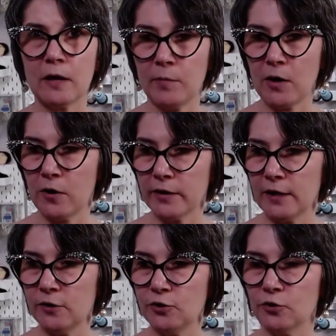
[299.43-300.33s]
part
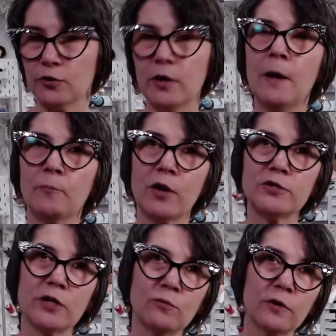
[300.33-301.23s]
in your
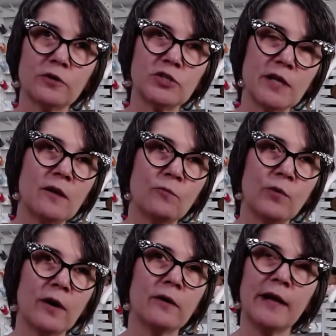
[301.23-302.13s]
project worksheet
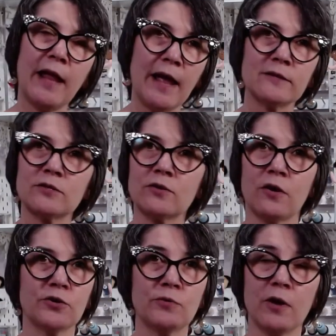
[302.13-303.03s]
where it asks,
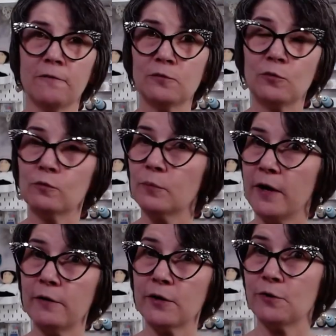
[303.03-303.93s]
are you comfortable repairing your